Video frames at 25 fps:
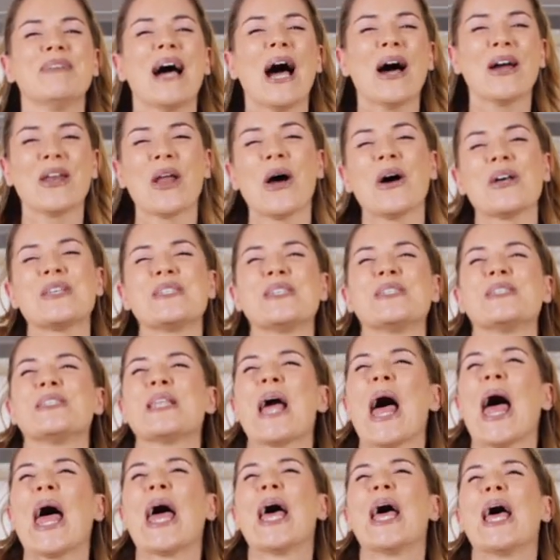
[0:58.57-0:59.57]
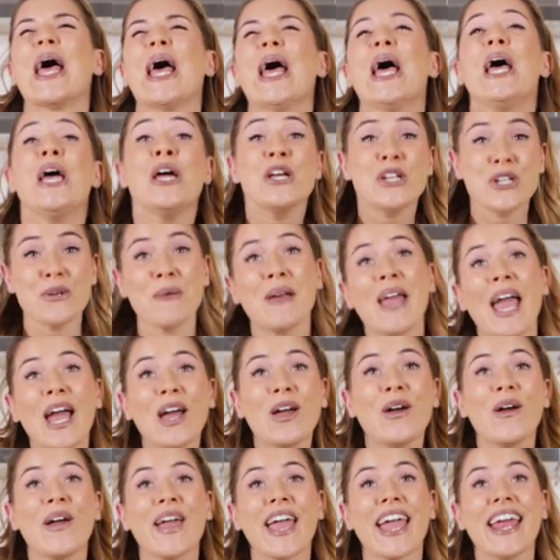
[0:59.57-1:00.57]
How nice is that? Should we get
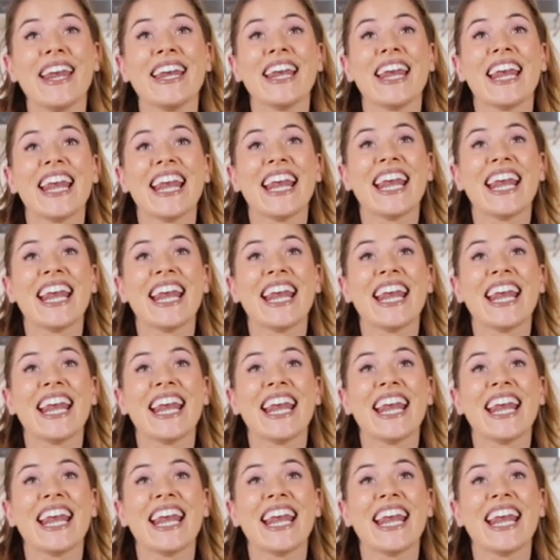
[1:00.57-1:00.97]
cooking?